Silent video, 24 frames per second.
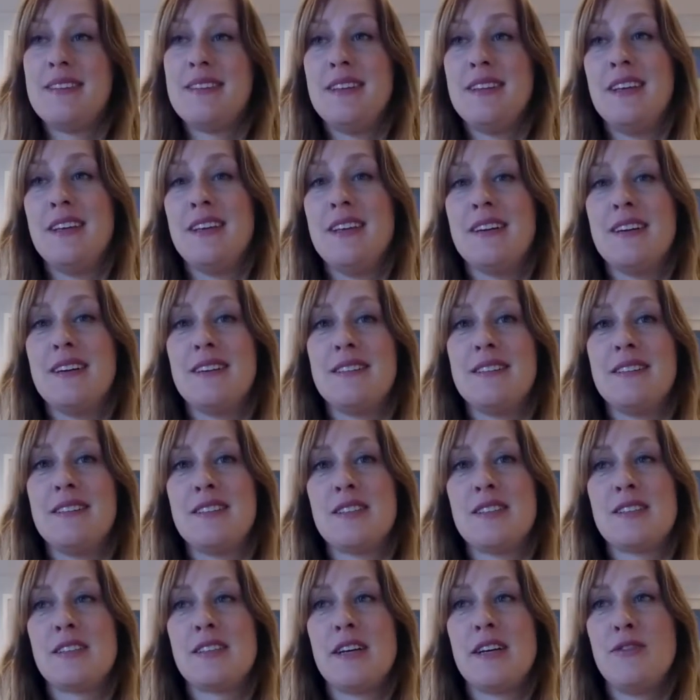the
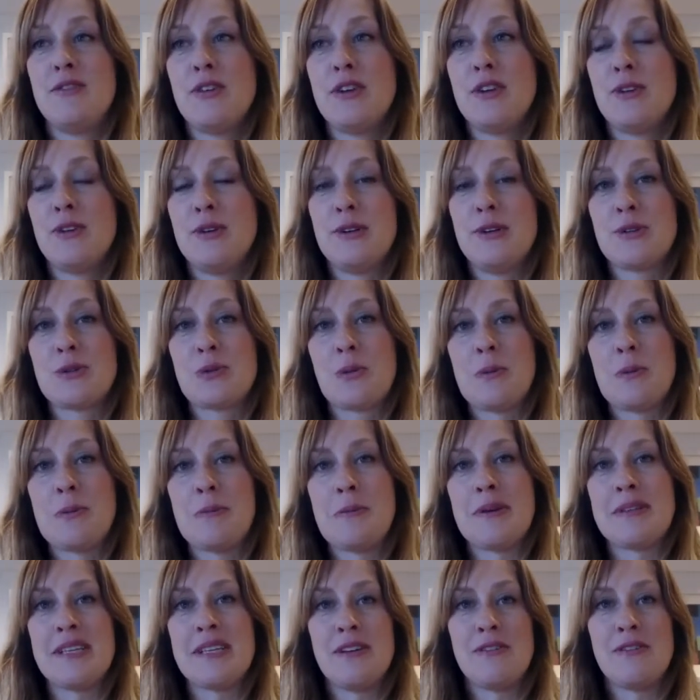discovery lawyers will be
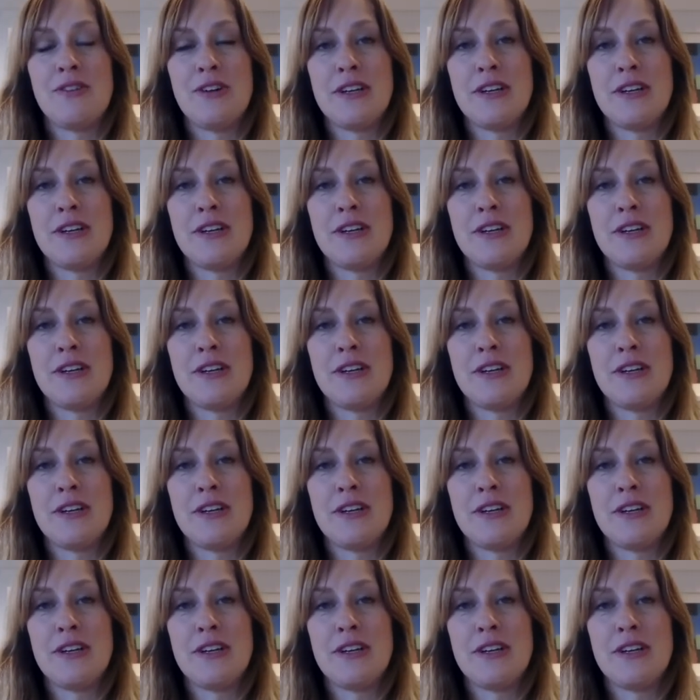busy for